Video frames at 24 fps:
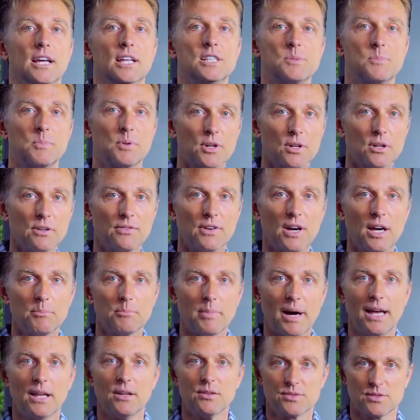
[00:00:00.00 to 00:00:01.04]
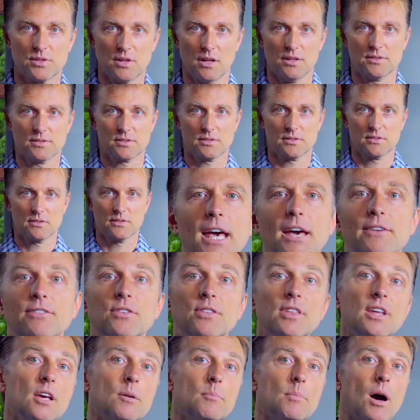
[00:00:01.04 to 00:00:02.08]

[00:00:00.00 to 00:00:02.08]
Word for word: It's purified bile salts. If you think